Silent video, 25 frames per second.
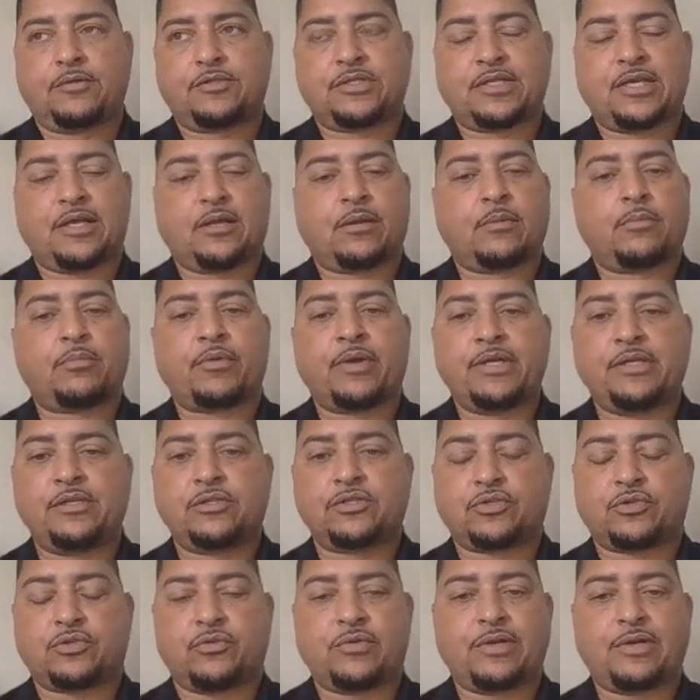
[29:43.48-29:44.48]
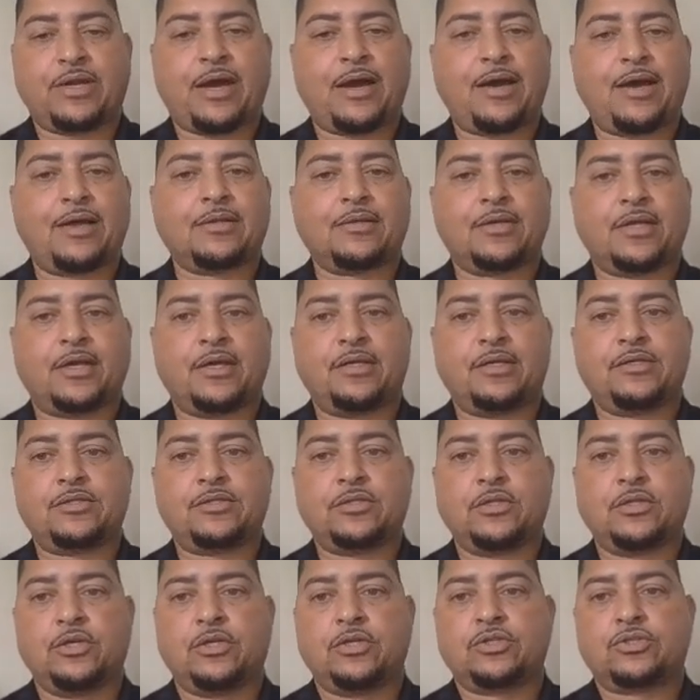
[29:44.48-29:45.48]
celebrating certain
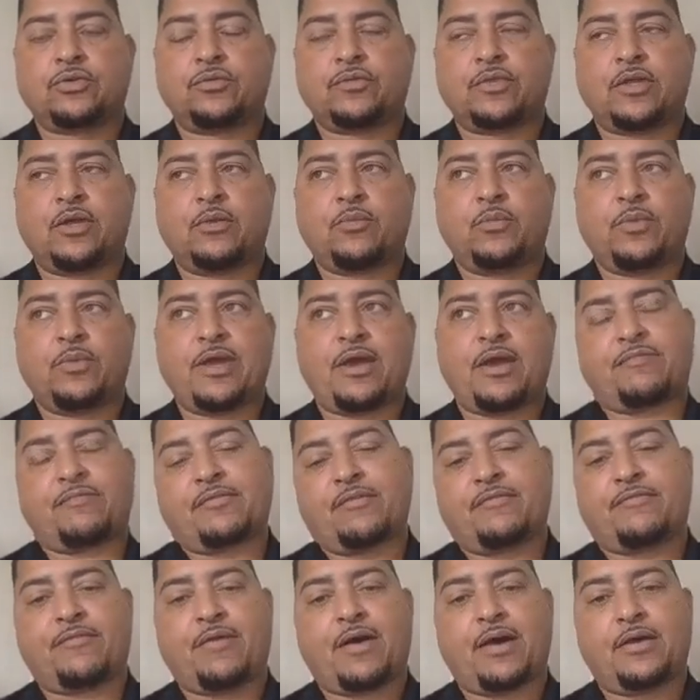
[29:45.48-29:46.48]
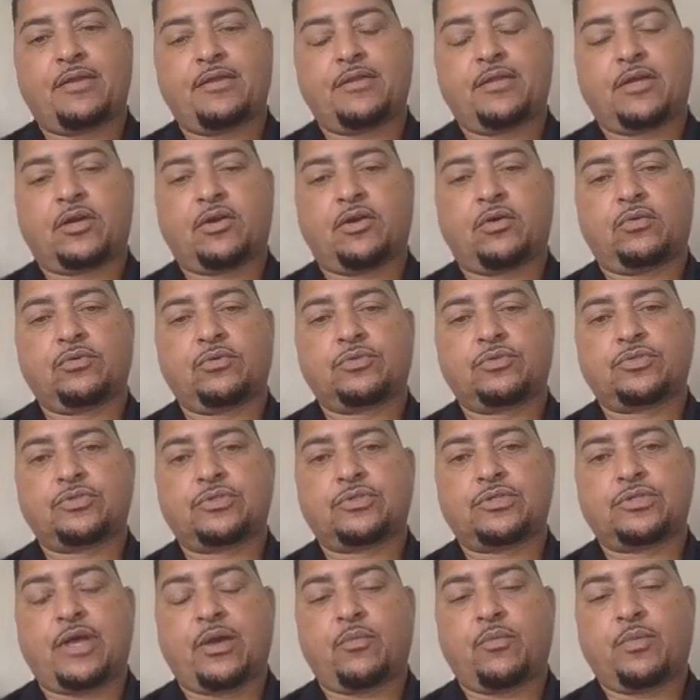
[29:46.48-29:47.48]
holidays. So then we have to find the
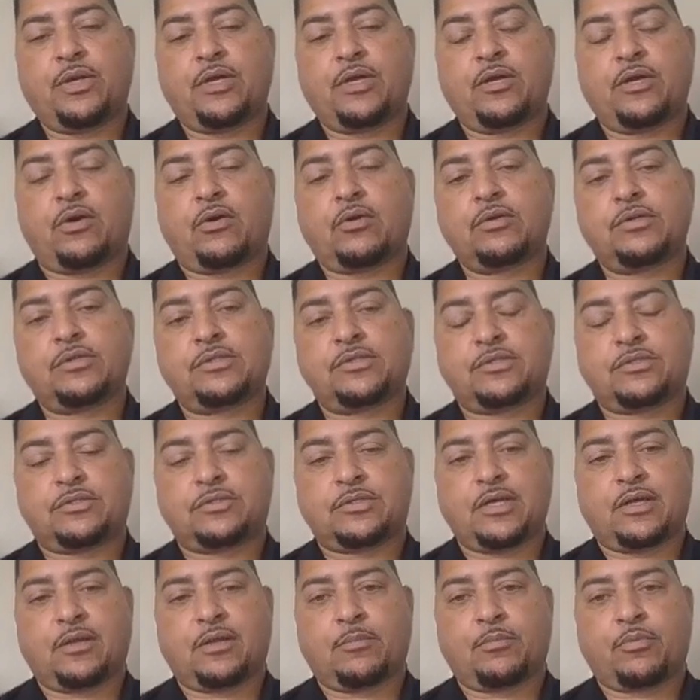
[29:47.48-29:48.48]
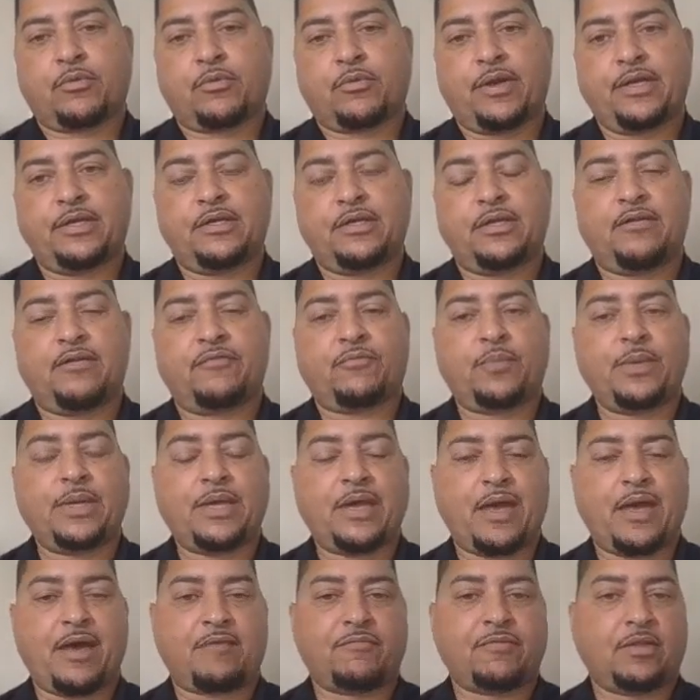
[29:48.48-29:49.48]
cultures that we aren't celebrating. If we
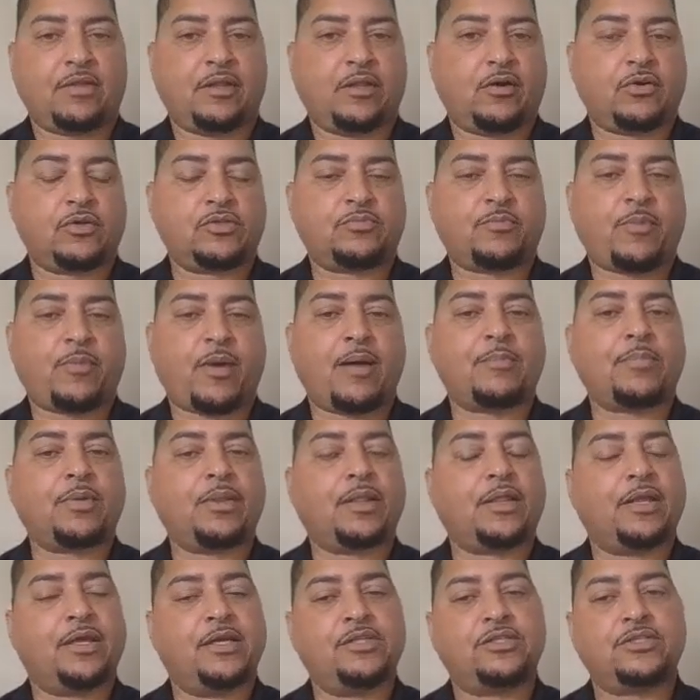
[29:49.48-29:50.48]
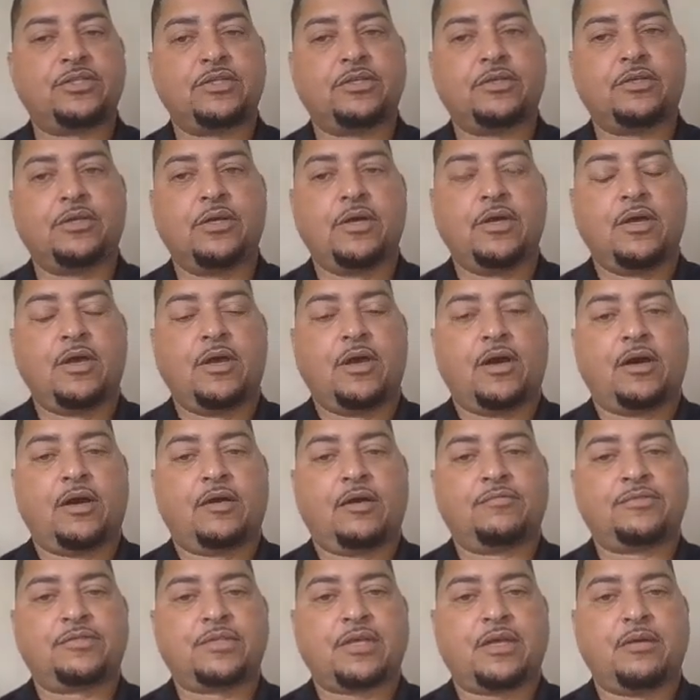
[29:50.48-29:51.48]
have a large population
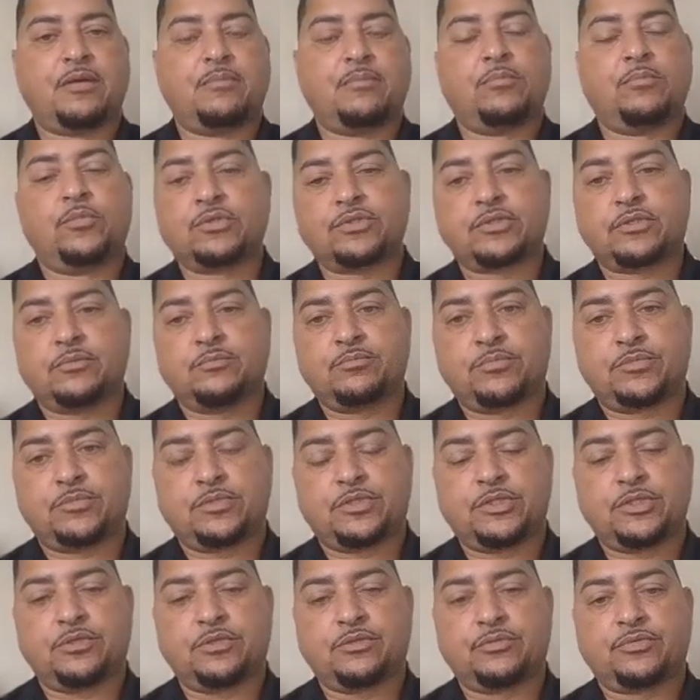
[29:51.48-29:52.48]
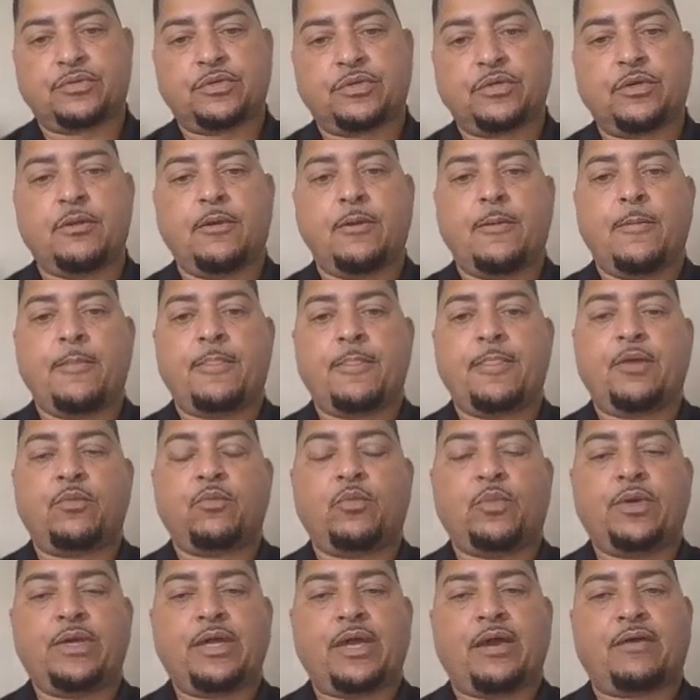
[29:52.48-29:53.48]
of, say, Muslim children,
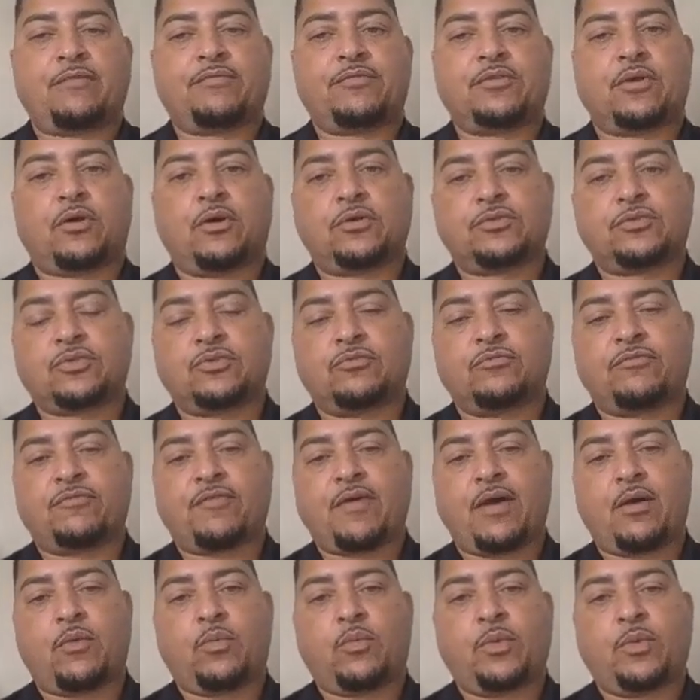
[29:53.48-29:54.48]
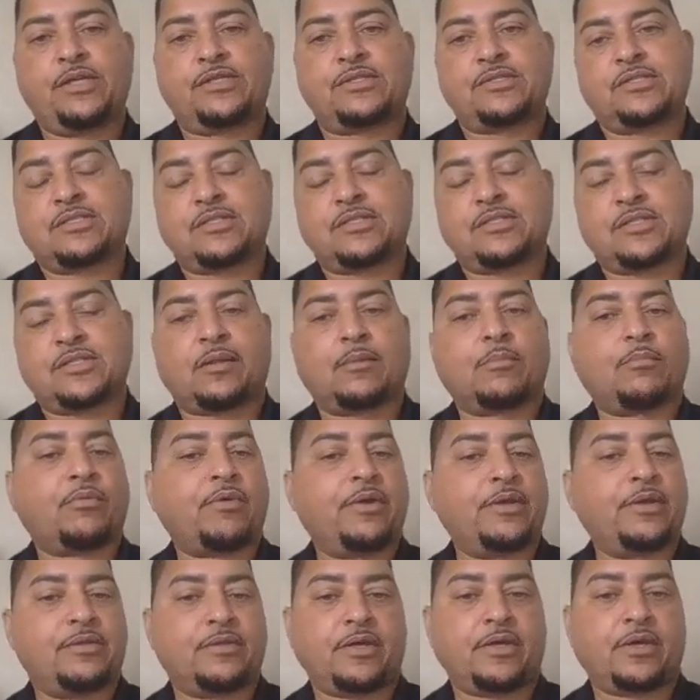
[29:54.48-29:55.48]
then we have to also find ways to
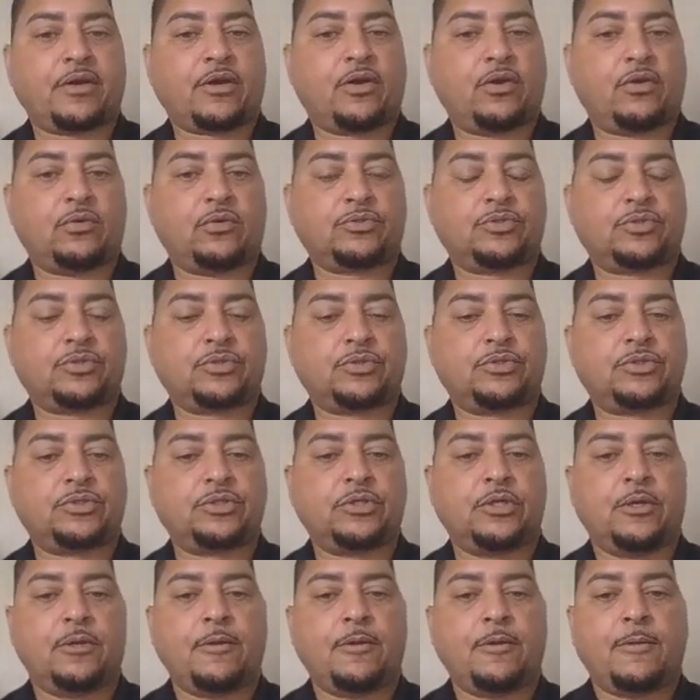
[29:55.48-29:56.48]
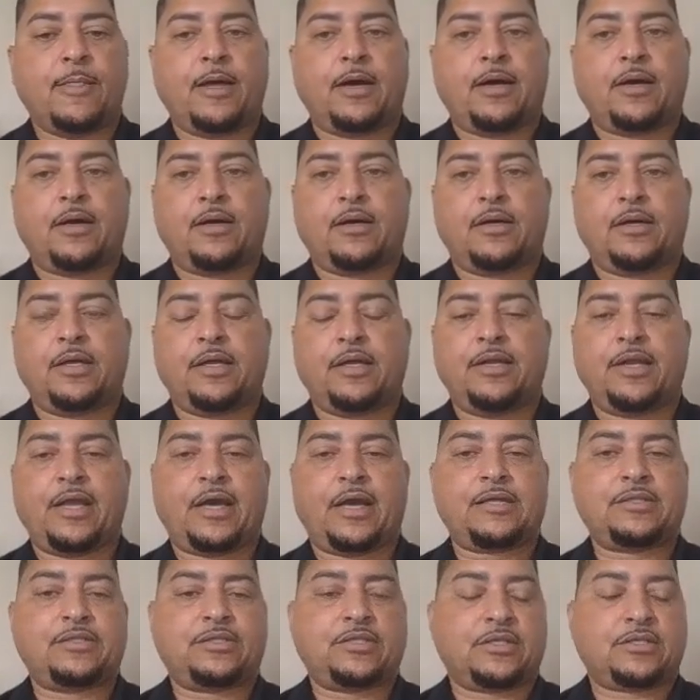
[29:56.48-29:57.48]
celebrate their cultures, and
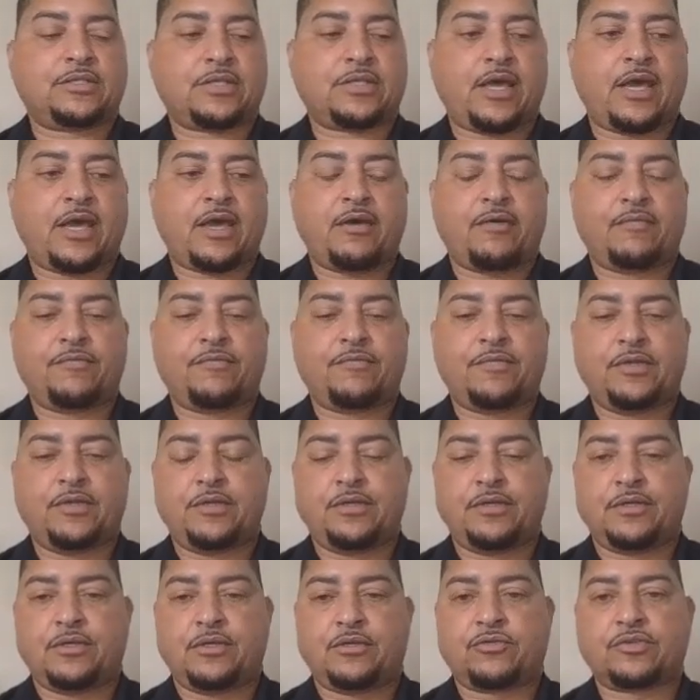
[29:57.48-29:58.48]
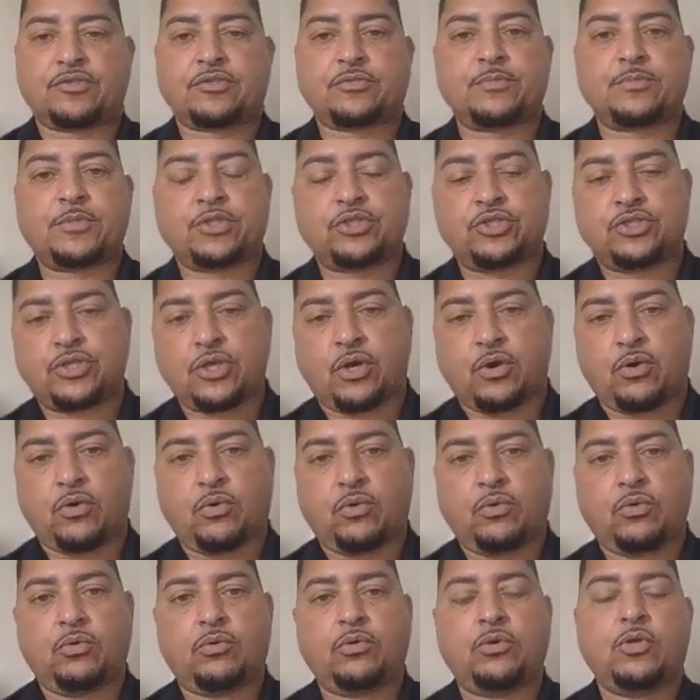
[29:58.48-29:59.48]
not just have the Christmas
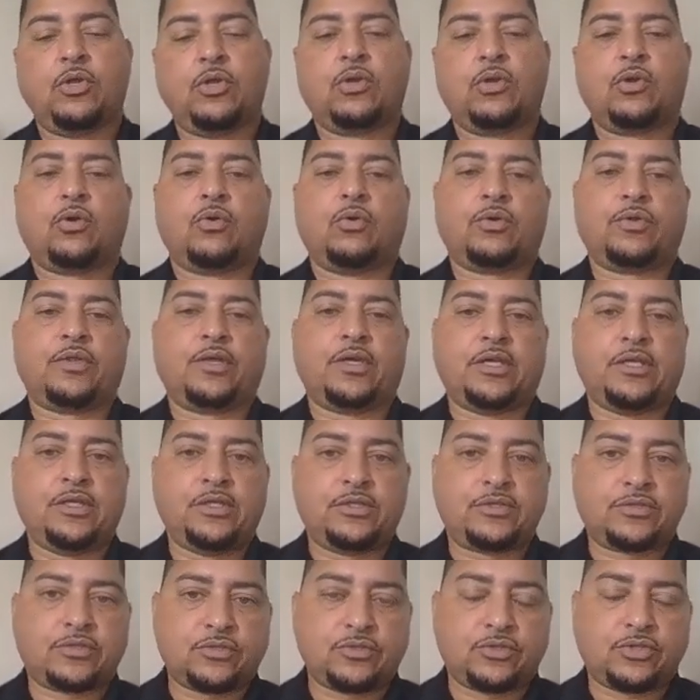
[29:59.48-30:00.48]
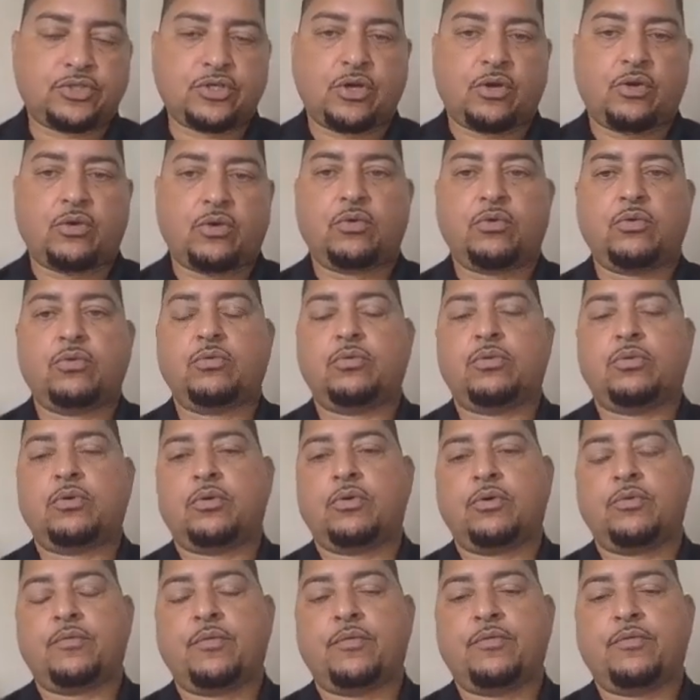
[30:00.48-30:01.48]
show or the Easter show,
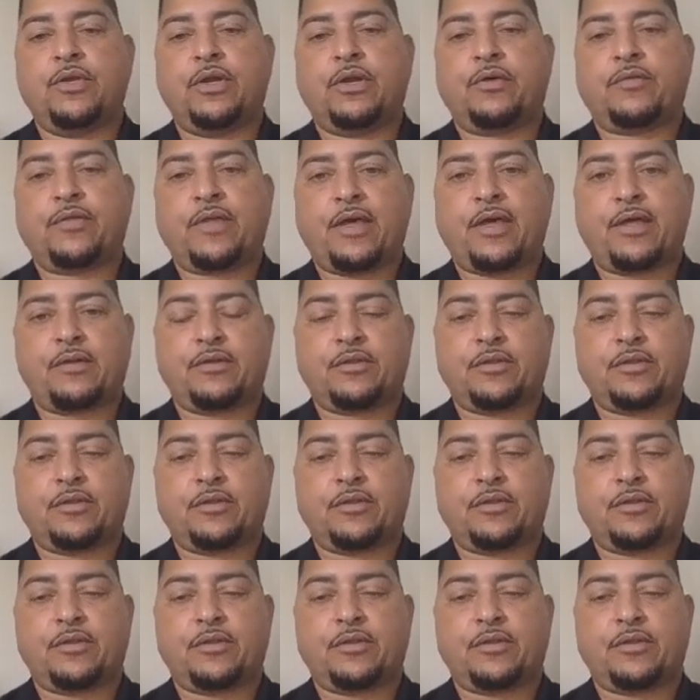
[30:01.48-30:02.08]
or, you know, that